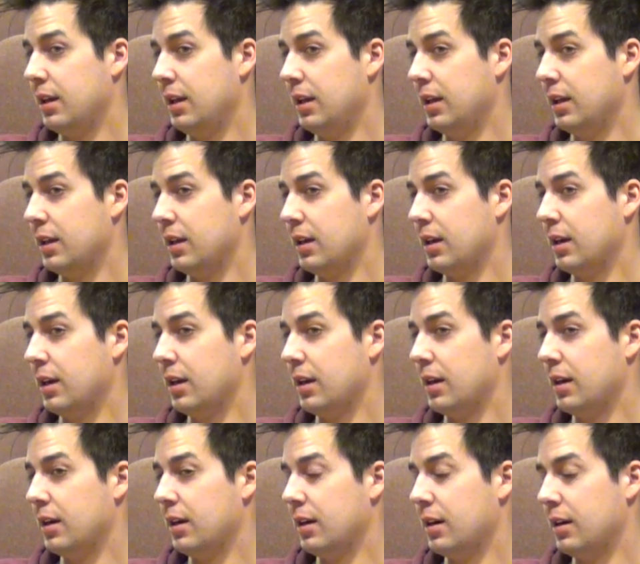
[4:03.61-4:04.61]
in
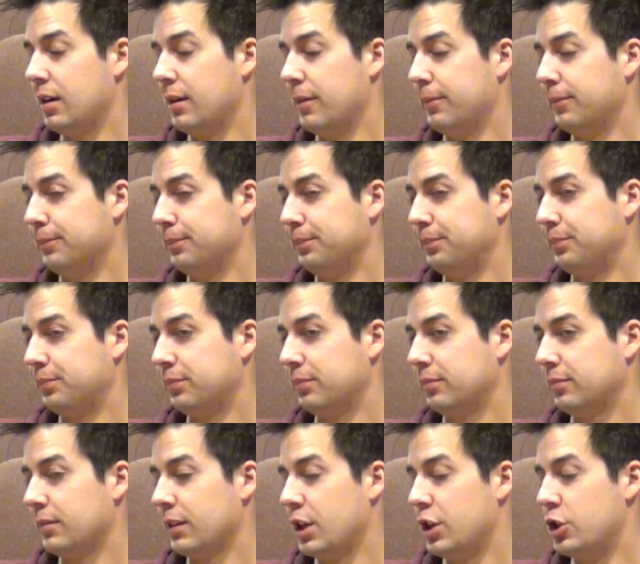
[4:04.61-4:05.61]

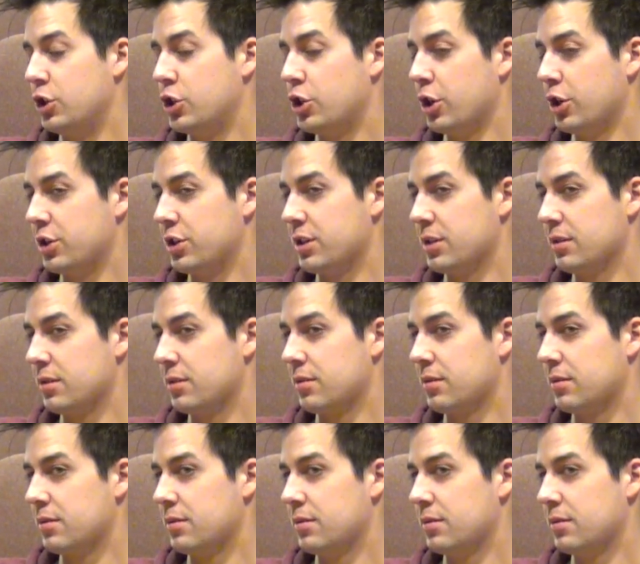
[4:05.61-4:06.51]
churches.